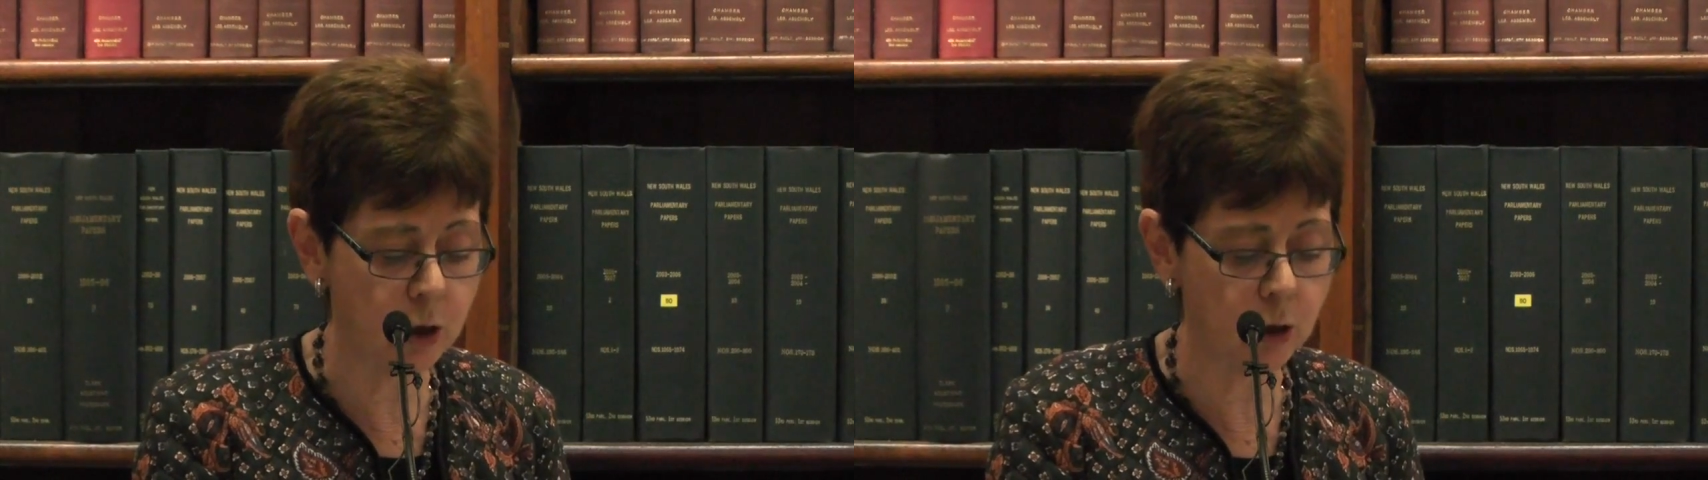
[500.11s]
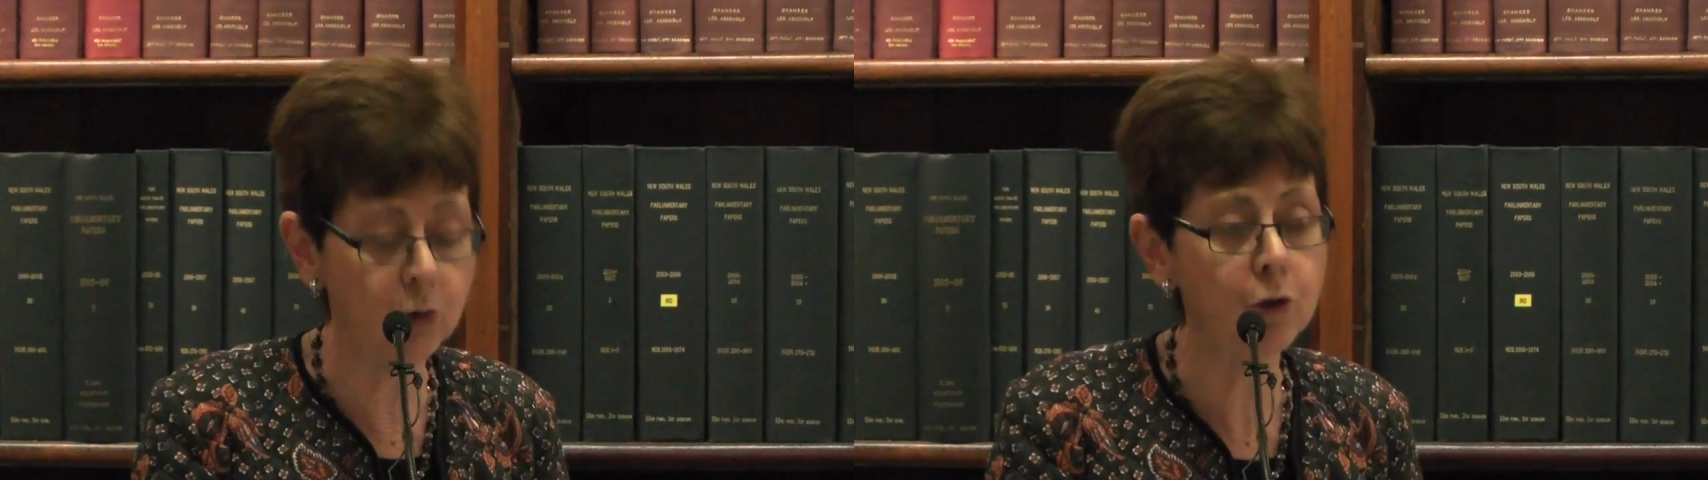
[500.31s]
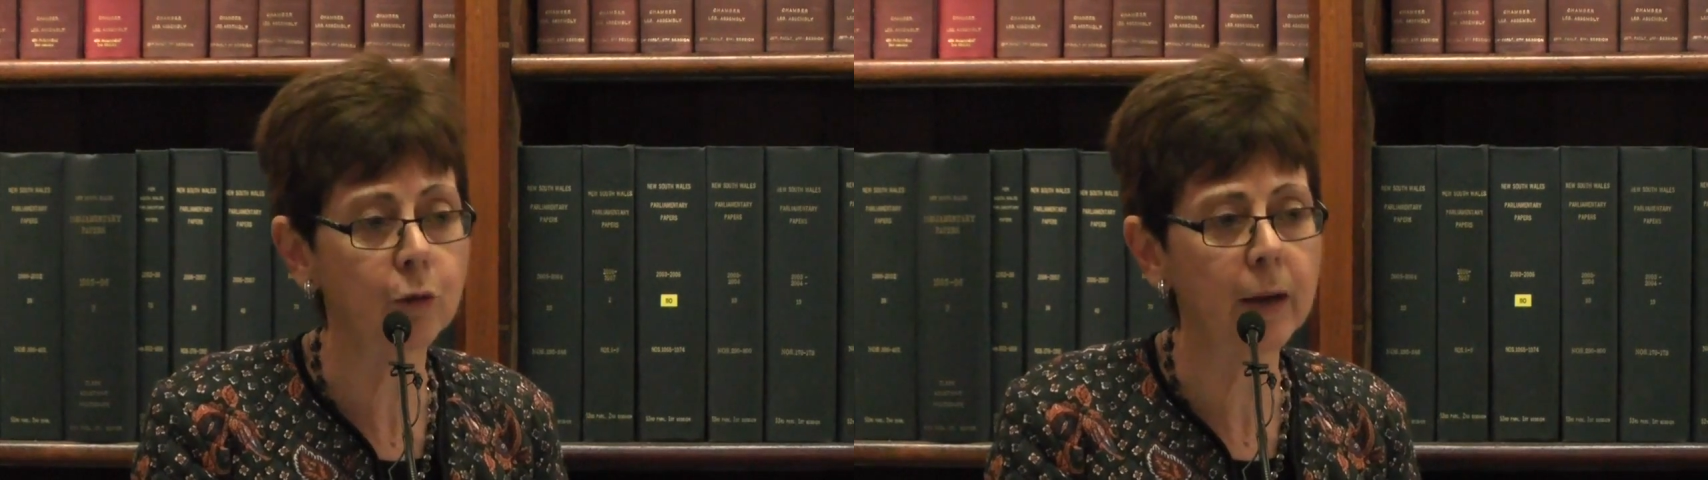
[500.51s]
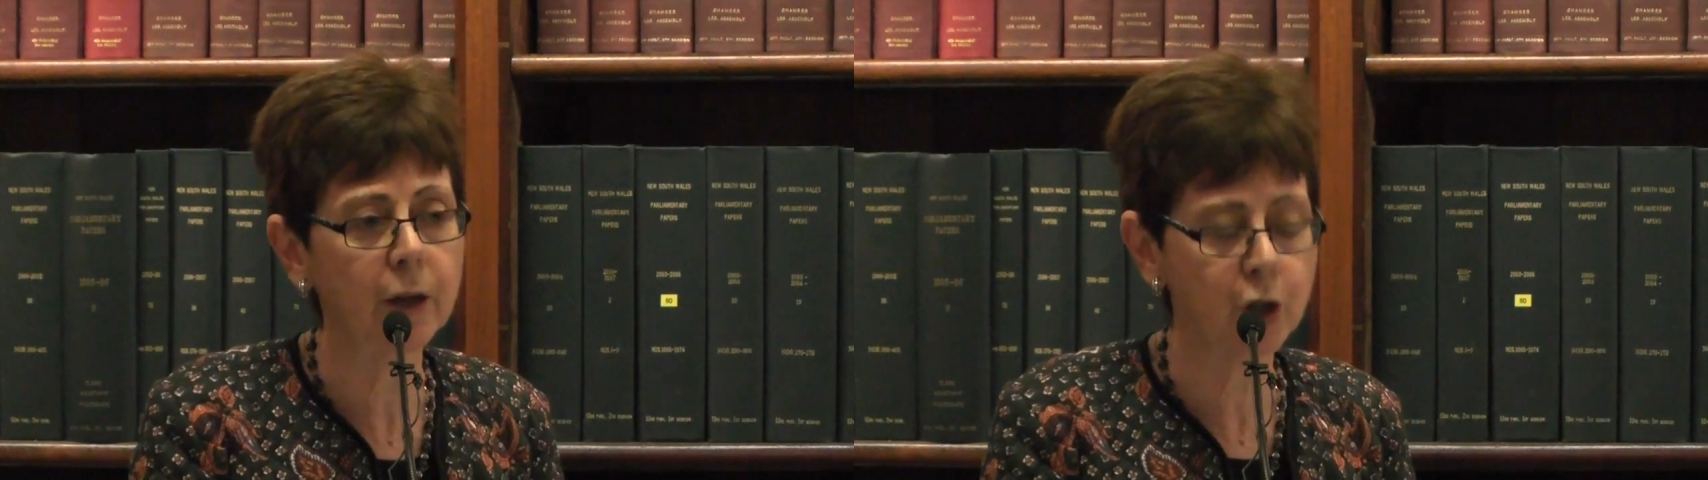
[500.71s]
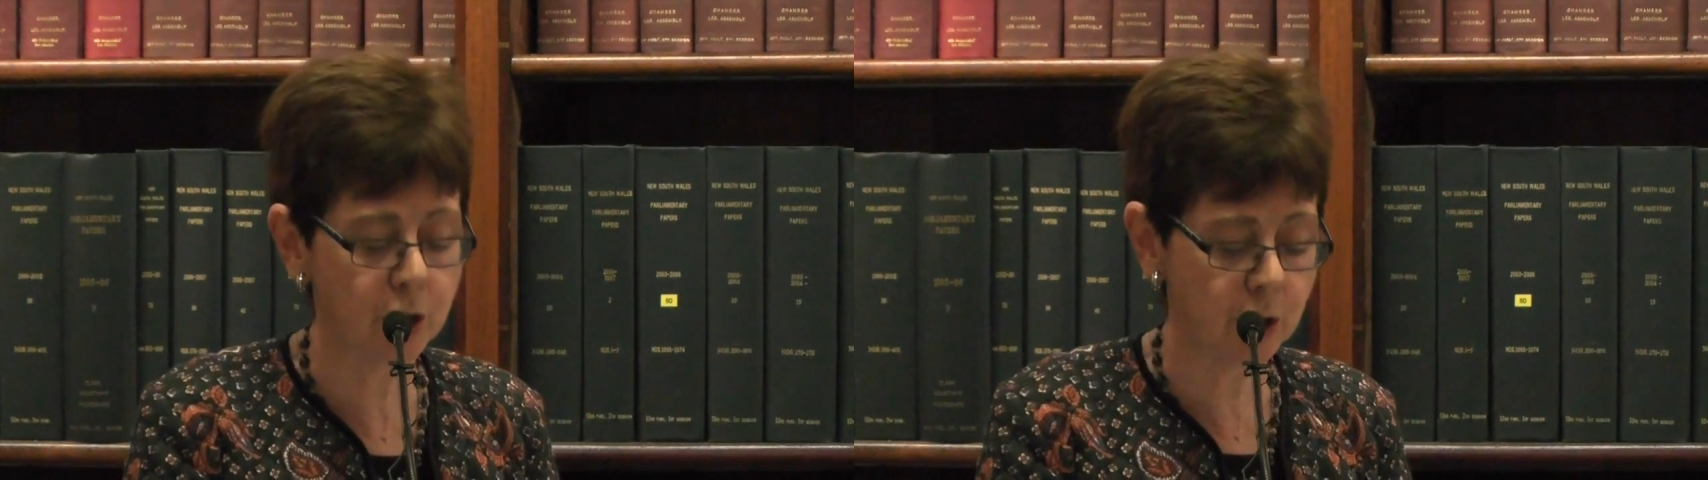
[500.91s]
two
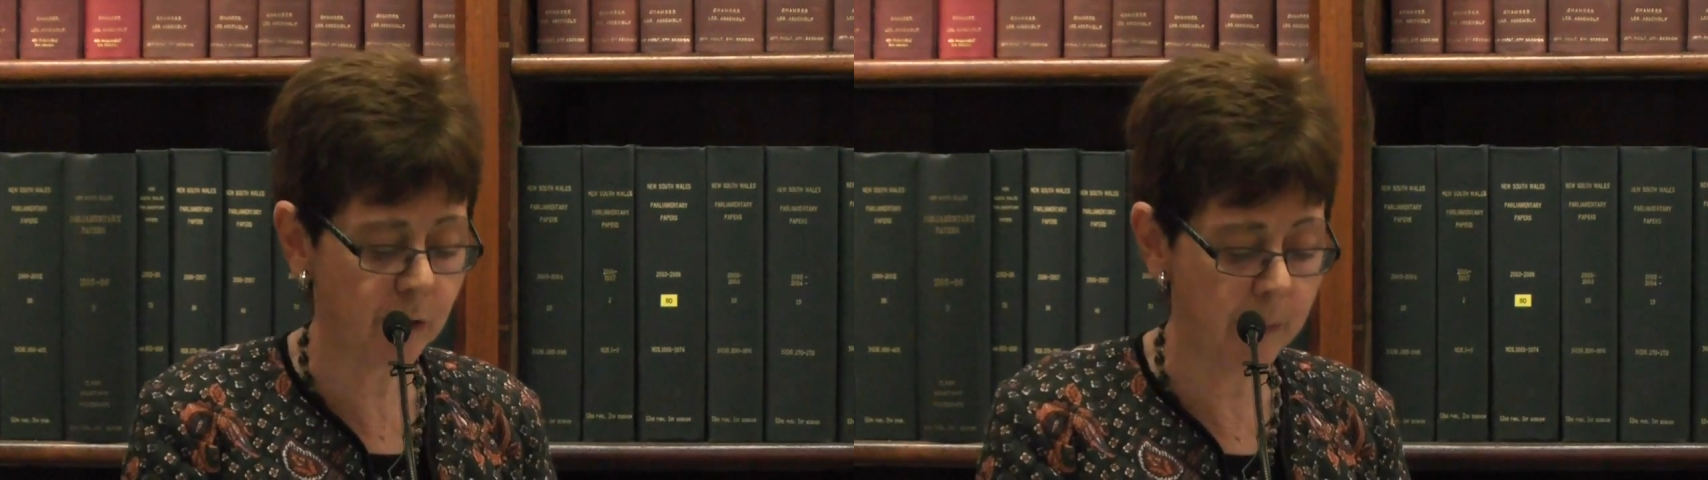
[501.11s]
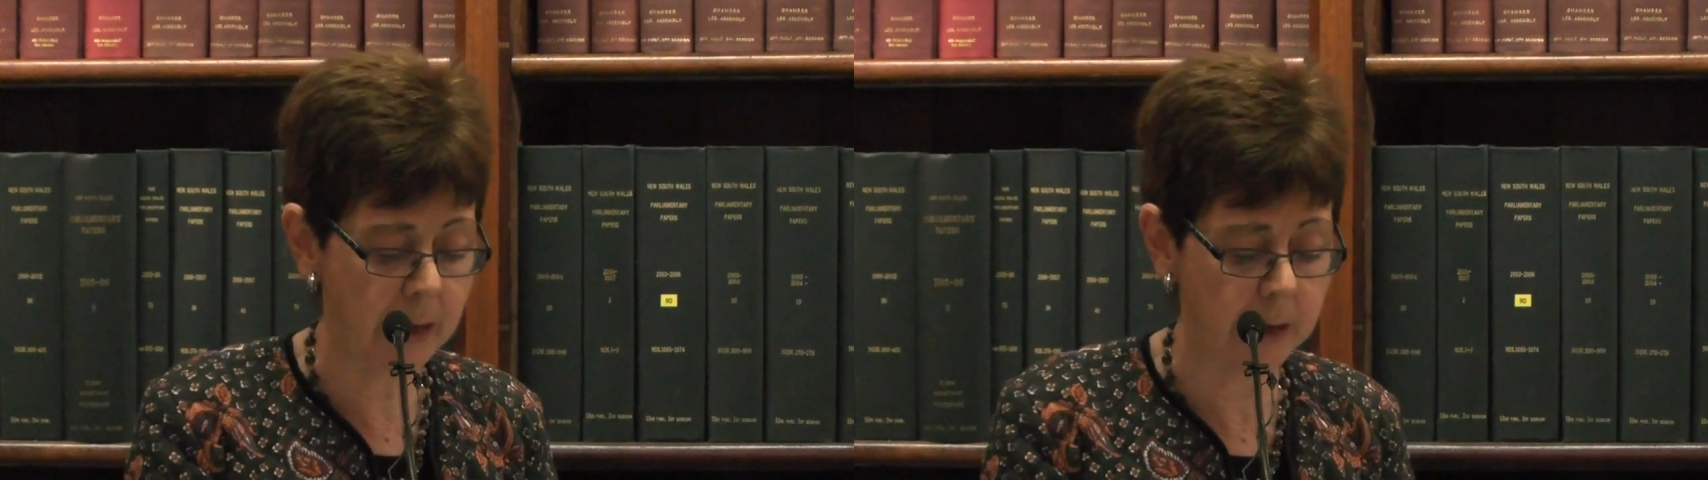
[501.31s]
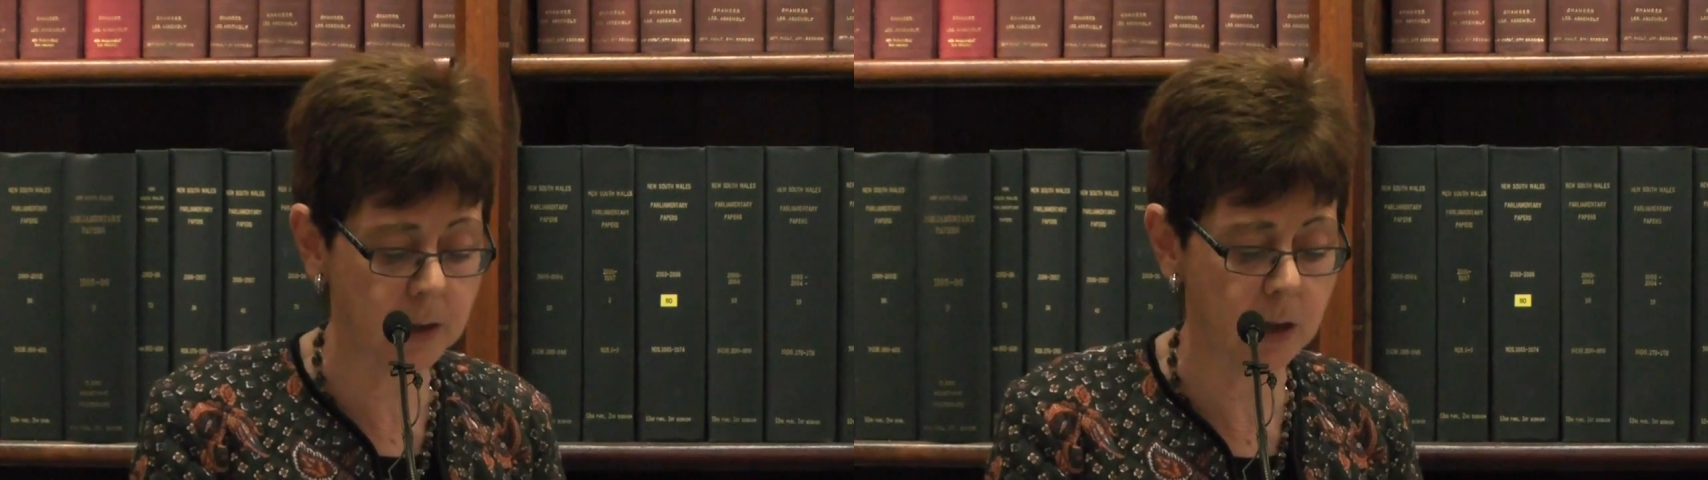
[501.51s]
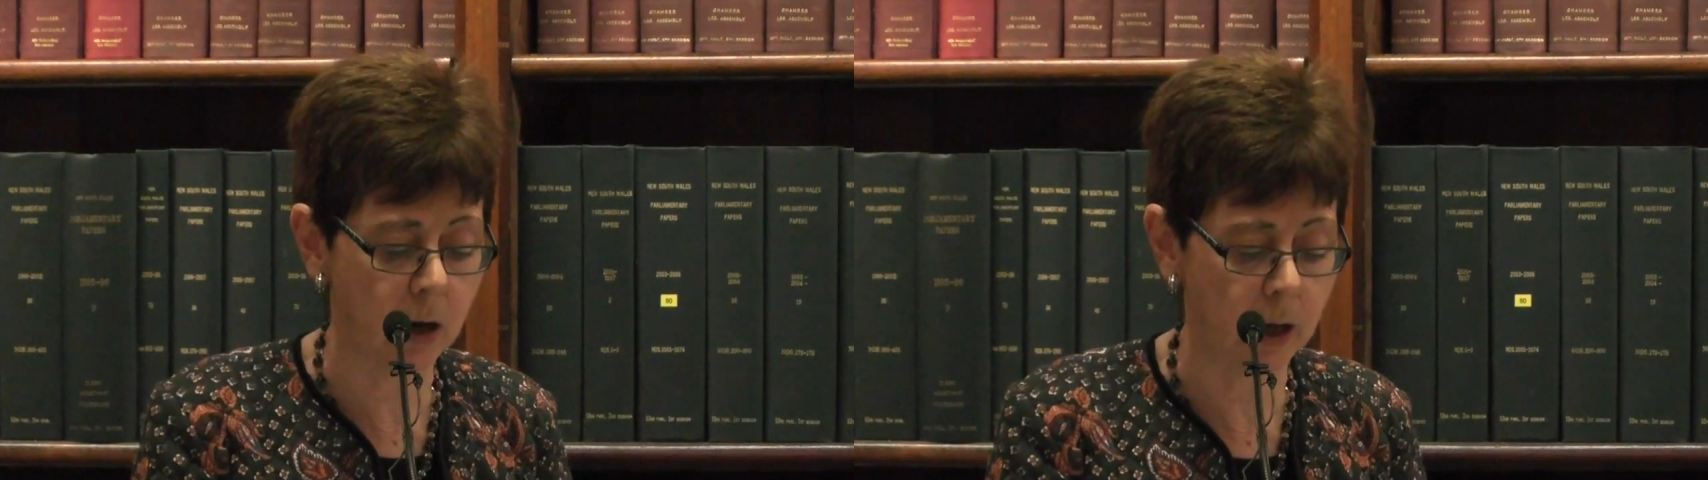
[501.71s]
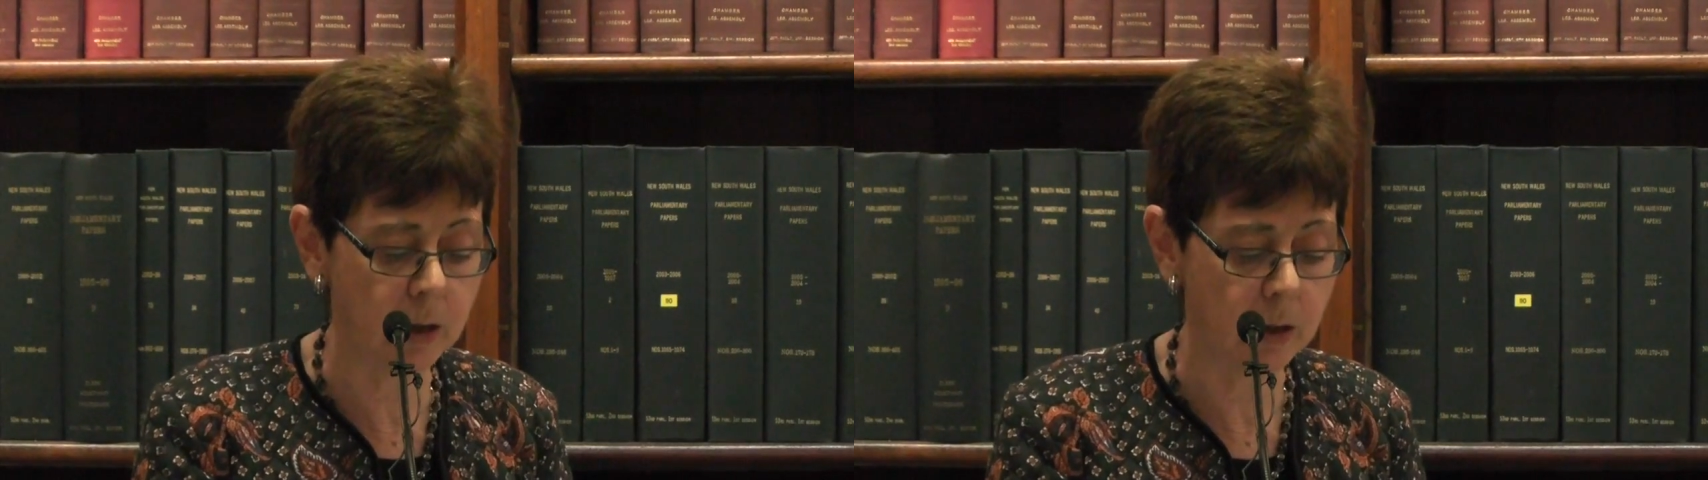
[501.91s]
directions from that
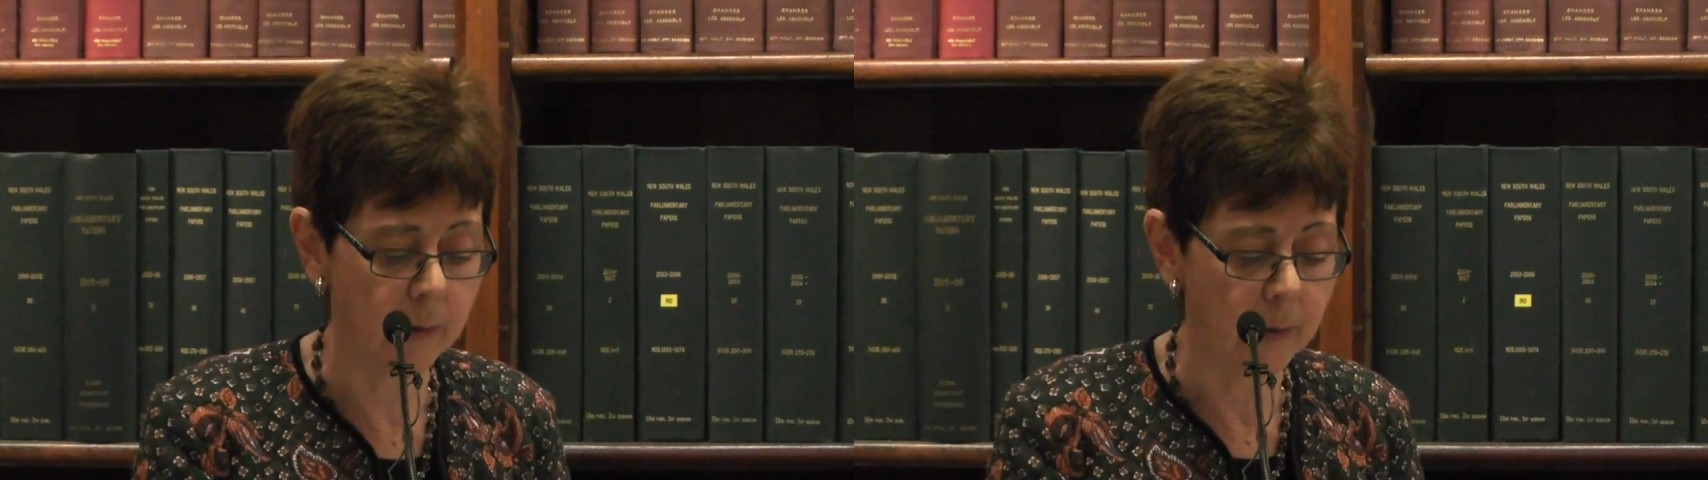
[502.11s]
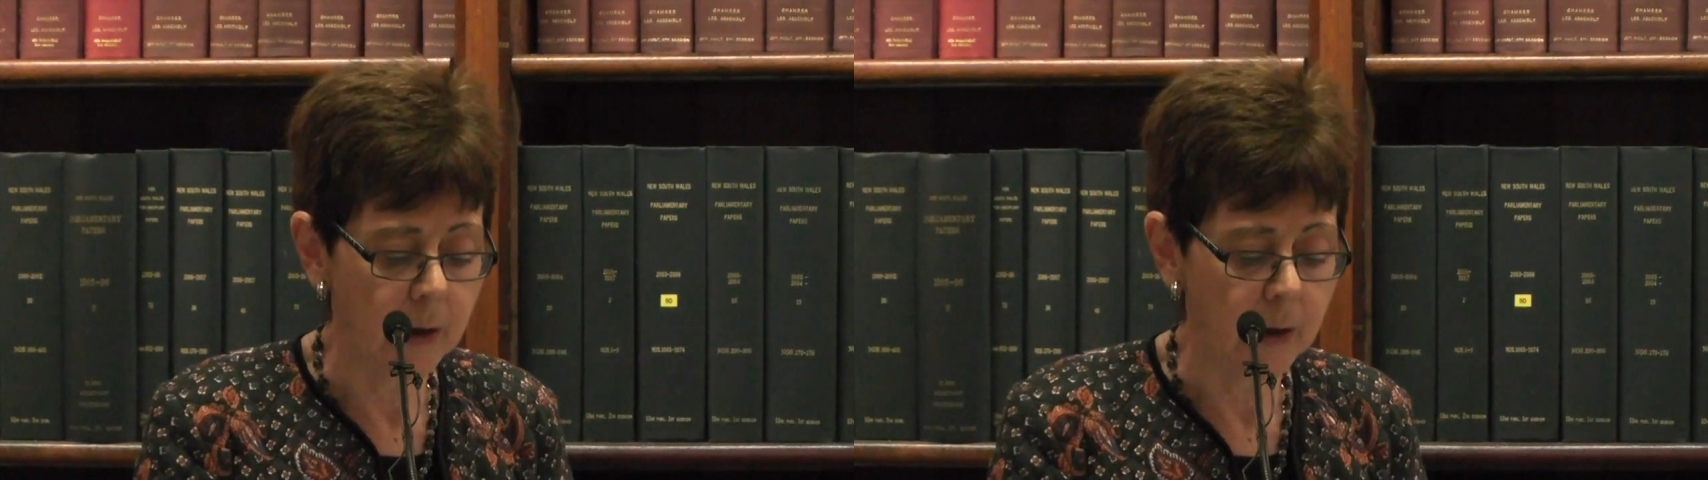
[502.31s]
site.